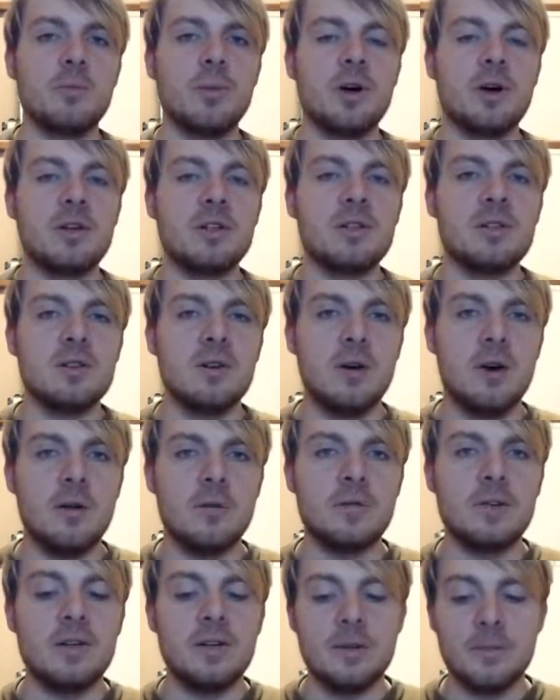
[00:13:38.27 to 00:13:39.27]
parts of
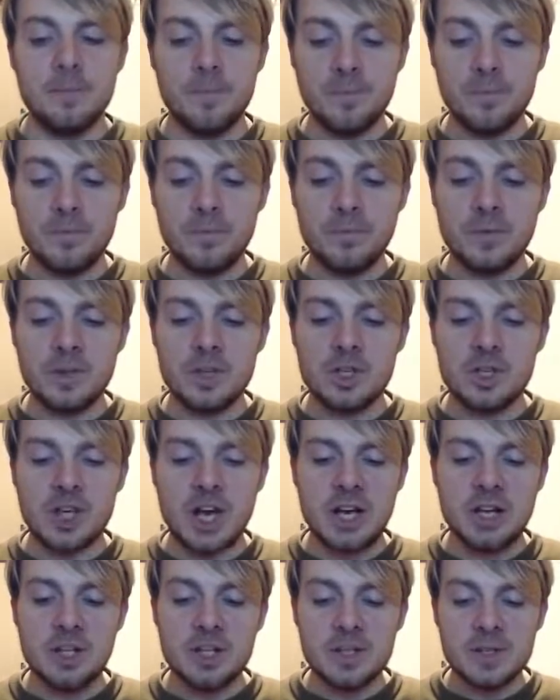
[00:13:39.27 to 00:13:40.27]
the
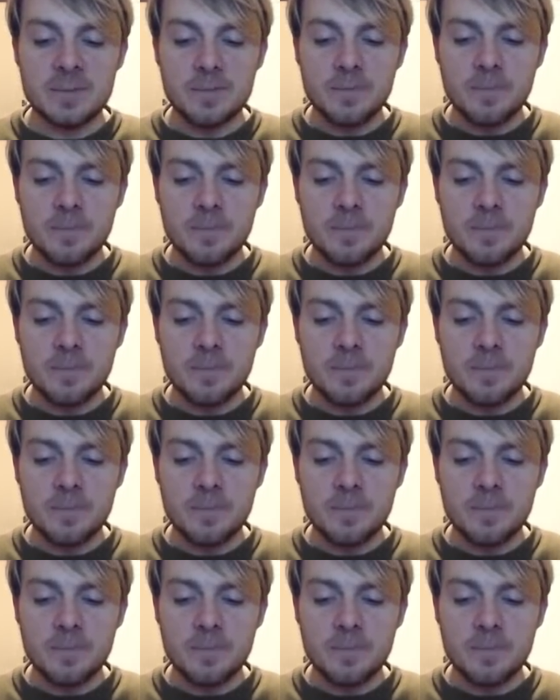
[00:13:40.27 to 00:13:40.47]
changes.